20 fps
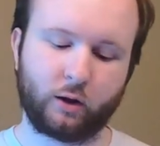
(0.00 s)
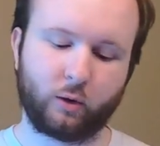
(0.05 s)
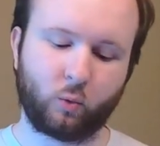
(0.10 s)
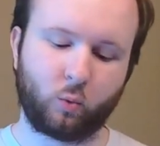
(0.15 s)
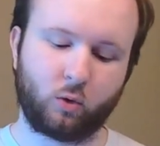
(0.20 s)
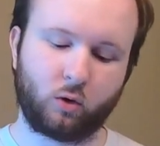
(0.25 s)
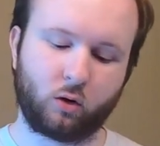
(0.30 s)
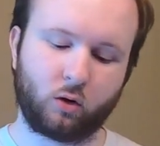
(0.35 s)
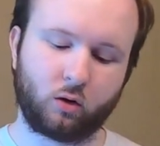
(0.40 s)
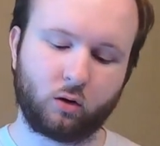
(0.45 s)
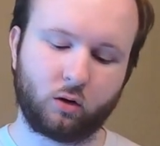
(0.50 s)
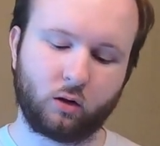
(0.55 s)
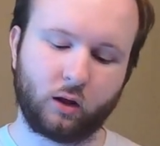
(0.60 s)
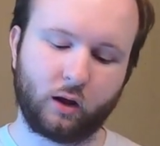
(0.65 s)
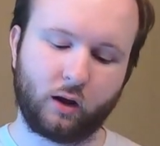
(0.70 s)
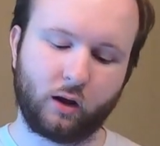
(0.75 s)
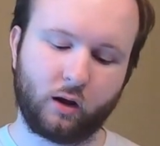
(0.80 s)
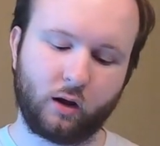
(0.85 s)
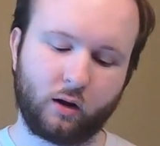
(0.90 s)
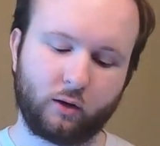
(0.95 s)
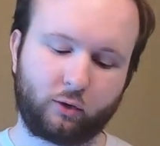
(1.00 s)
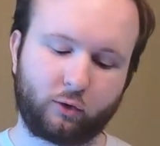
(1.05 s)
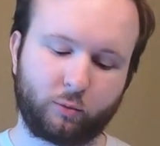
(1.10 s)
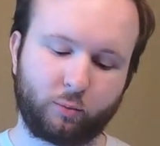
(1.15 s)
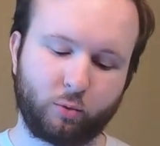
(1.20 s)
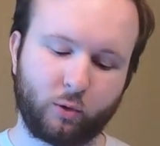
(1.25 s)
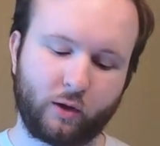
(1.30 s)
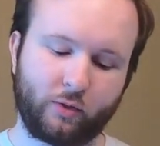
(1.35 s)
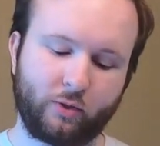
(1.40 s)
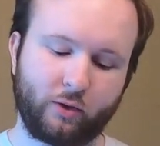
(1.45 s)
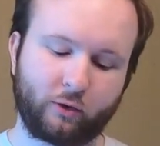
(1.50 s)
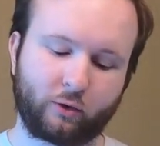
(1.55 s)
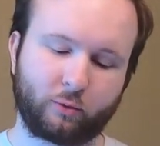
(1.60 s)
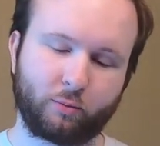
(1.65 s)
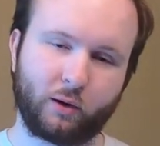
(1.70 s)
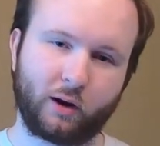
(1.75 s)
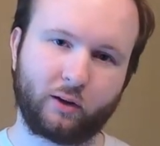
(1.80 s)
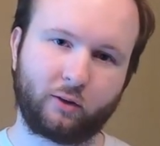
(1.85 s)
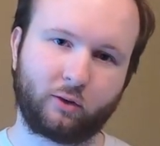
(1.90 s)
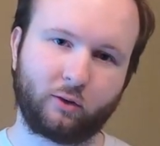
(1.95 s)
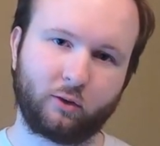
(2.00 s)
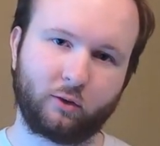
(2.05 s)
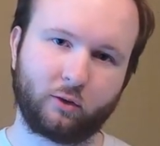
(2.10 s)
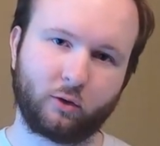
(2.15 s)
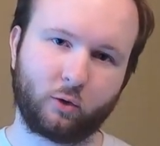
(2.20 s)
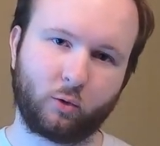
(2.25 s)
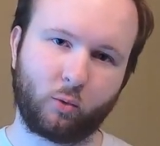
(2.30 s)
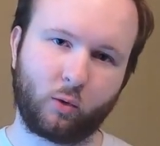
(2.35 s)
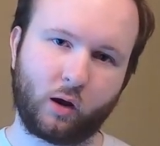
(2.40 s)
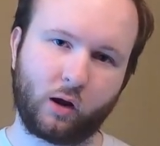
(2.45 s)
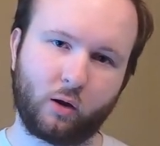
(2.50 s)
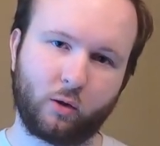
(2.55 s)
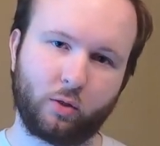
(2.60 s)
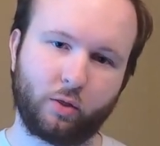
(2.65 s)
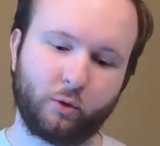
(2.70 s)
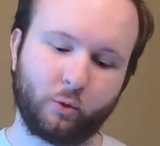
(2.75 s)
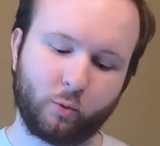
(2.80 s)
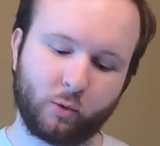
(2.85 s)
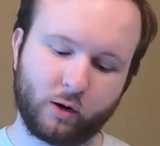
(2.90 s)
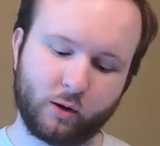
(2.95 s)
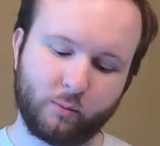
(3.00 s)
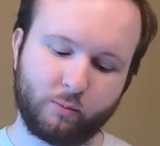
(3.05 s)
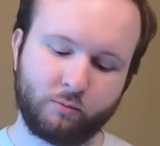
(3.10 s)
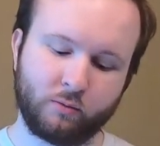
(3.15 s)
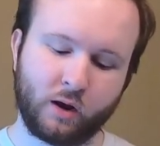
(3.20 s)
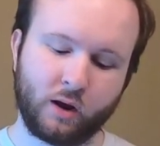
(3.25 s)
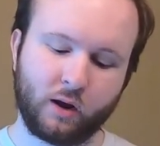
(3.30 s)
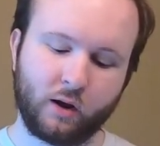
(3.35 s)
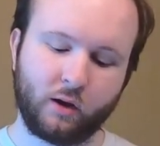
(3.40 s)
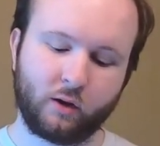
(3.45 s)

it will spread the spices around the rim.